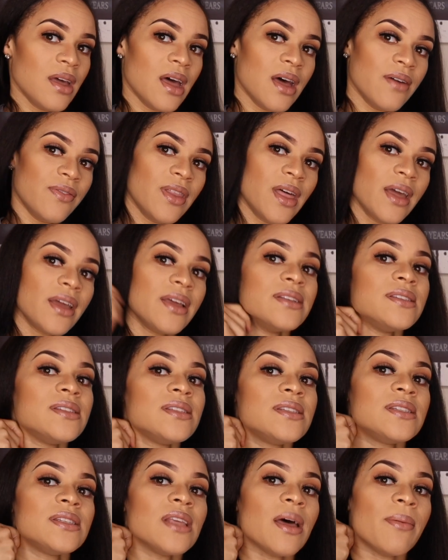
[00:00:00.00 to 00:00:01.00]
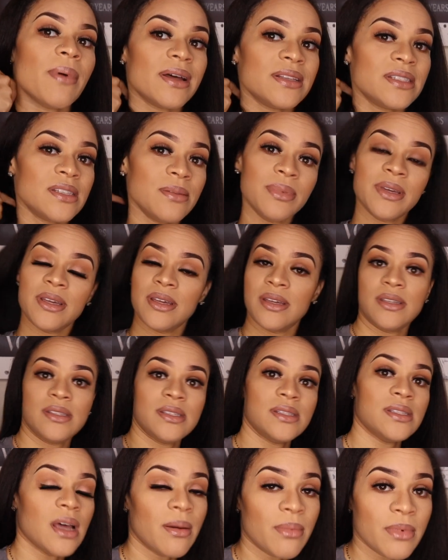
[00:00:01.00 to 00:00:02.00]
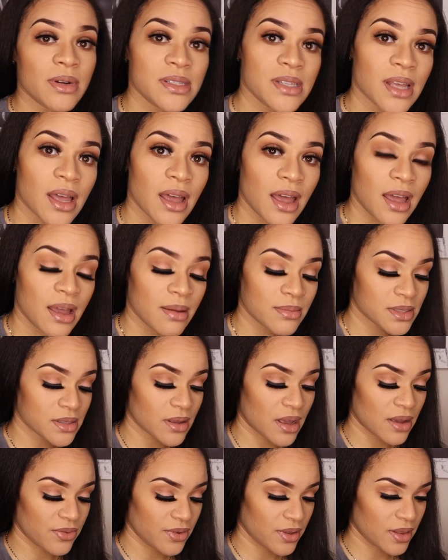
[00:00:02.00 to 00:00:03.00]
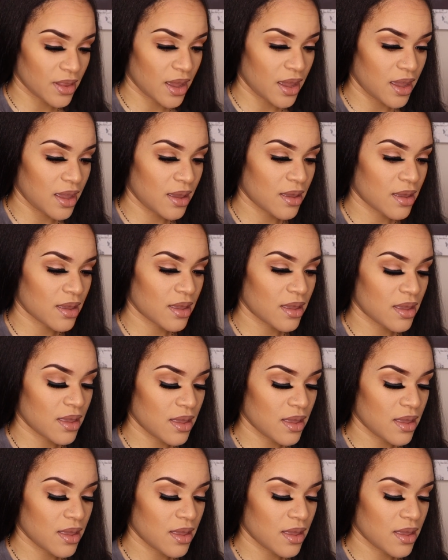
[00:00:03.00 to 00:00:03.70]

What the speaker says: I feel like it's about to be summertime, so I feel like.